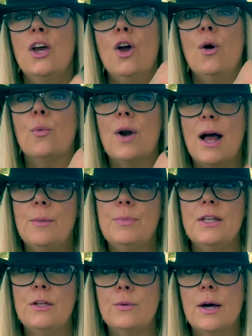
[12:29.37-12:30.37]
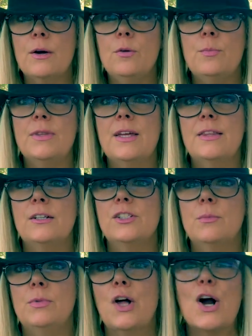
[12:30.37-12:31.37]
were helping you out, but then
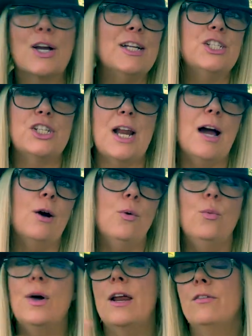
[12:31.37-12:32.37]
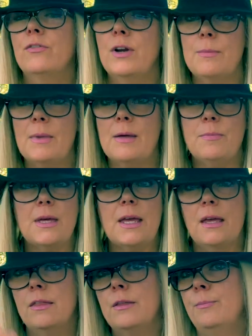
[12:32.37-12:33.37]
there's a blockage now, whatever it may be.